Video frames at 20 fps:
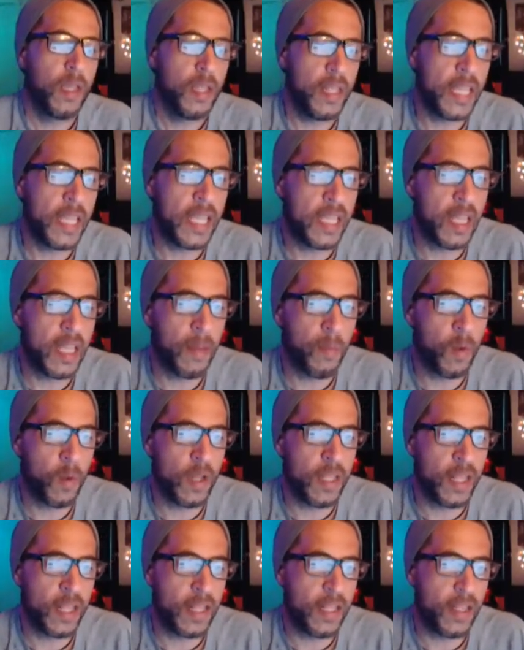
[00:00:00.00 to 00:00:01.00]
need them
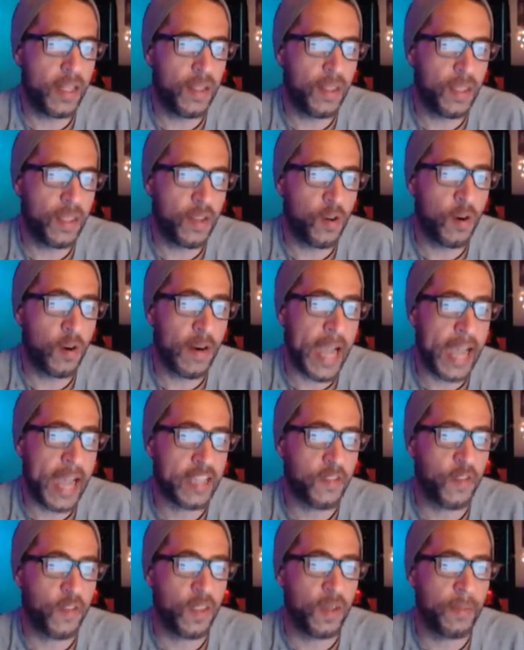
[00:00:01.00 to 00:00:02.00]
when to, or
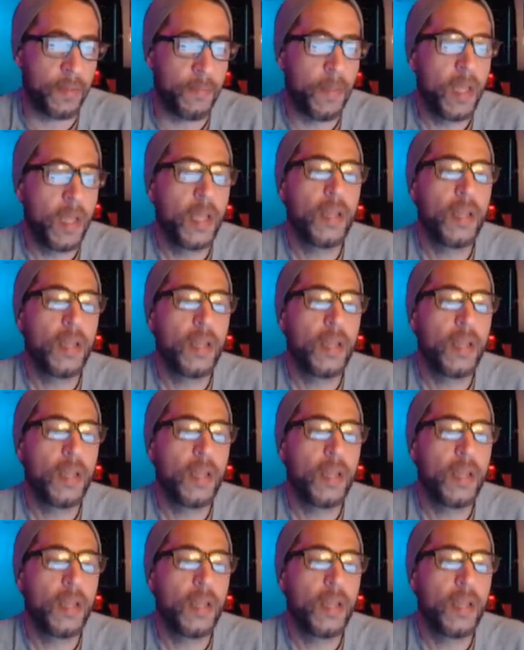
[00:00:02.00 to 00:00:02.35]
ask for them.